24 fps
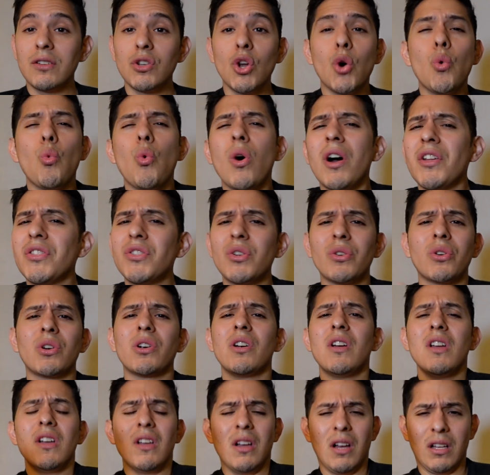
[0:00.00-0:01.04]
No wonder
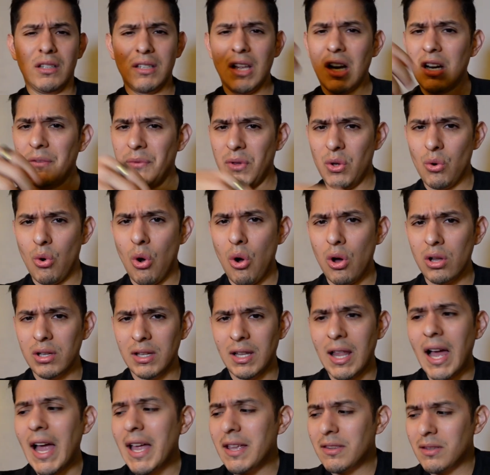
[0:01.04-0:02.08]
a lot of you all
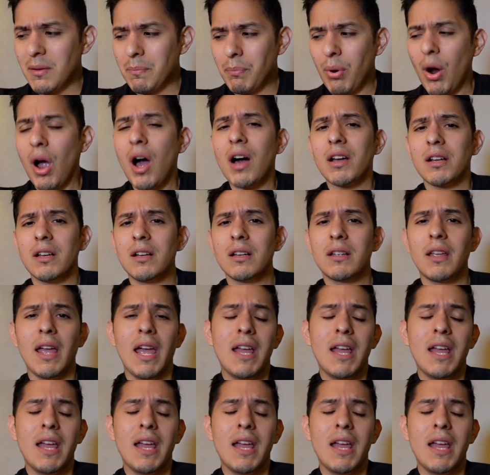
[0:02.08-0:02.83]
like the product.